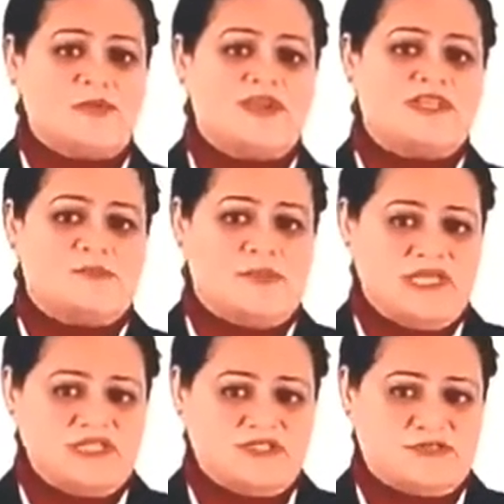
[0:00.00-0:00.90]
point
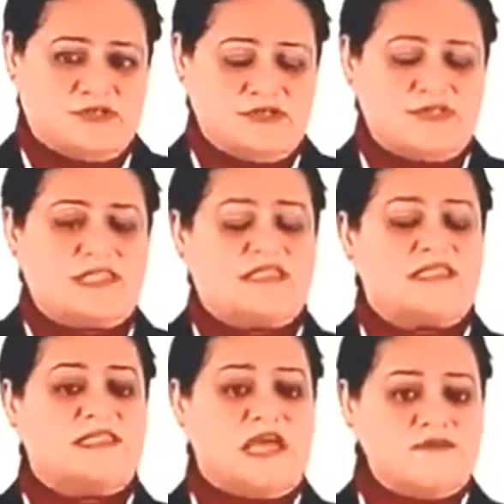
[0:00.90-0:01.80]
mentioned, that
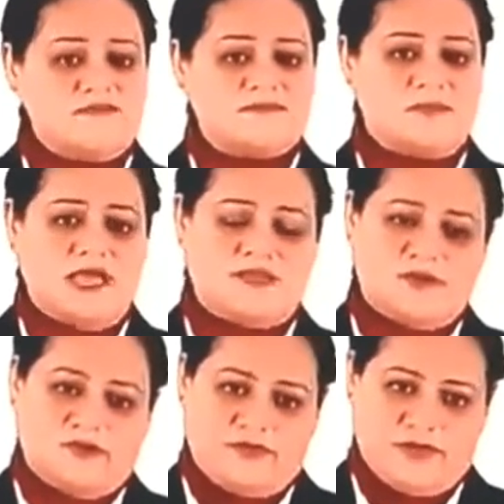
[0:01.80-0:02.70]
the lifespan
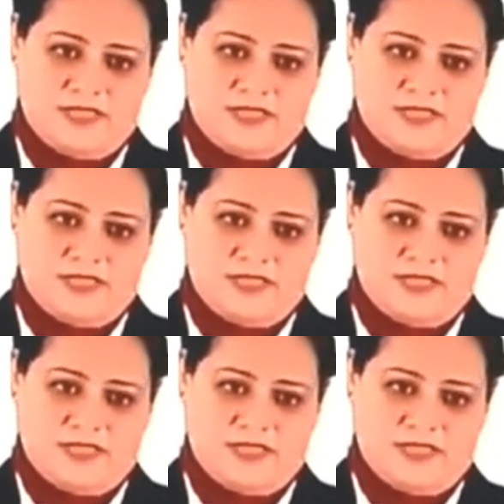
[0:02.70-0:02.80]
of